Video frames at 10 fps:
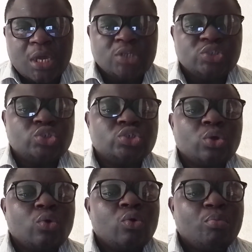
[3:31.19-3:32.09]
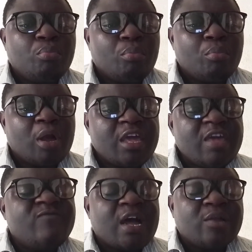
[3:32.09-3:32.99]
And so
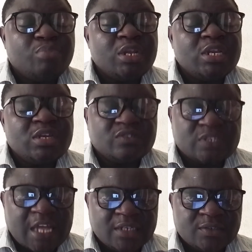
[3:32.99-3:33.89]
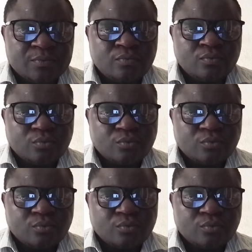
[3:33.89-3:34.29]
Ivan believes that